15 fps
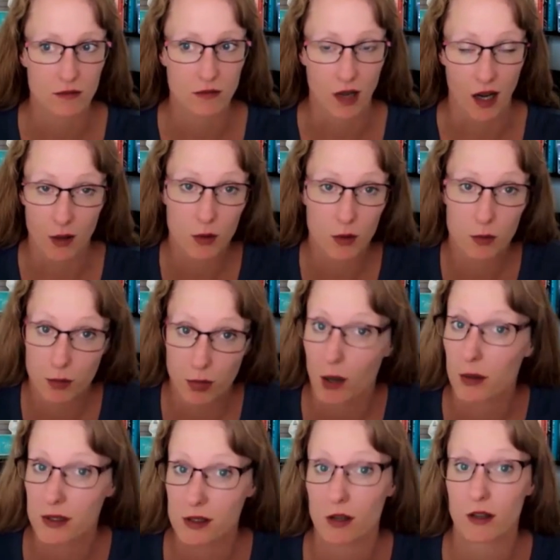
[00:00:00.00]
I would
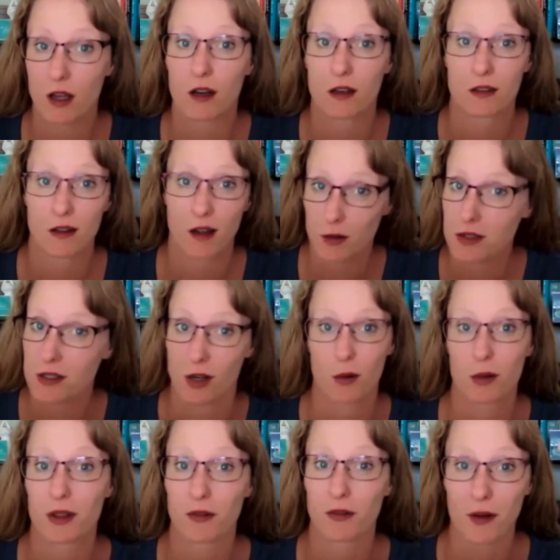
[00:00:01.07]
probably start there. I would start
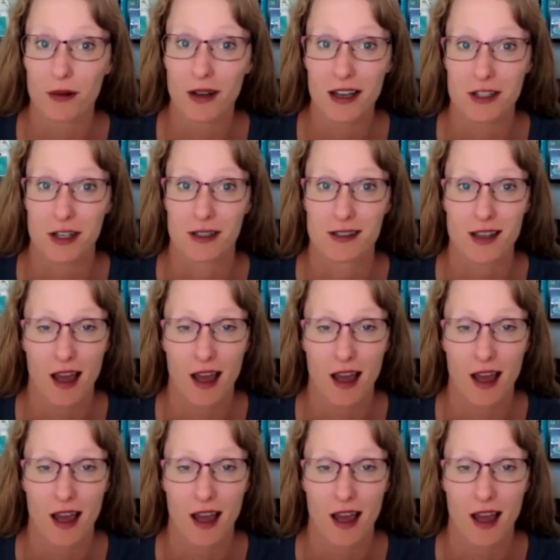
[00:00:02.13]
with the foundations.